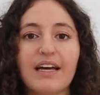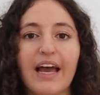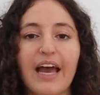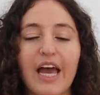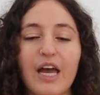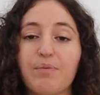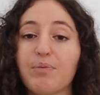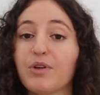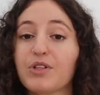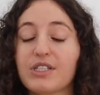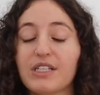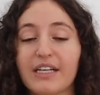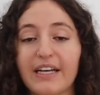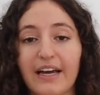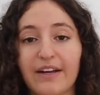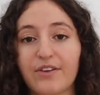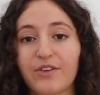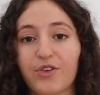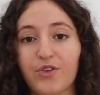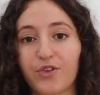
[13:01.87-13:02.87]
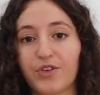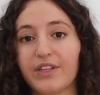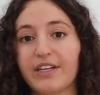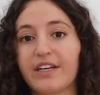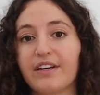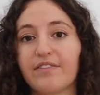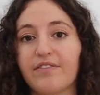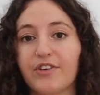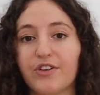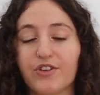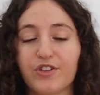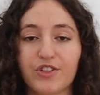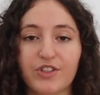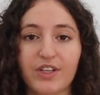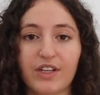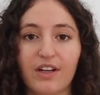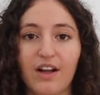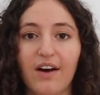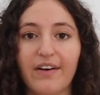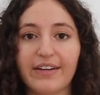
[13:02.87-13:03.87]
able to get through the infusion
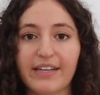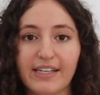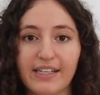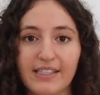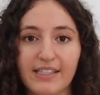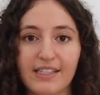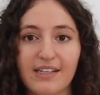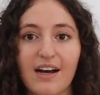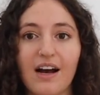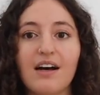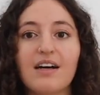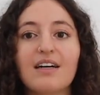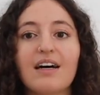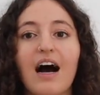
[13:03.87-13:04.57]
a lot easier.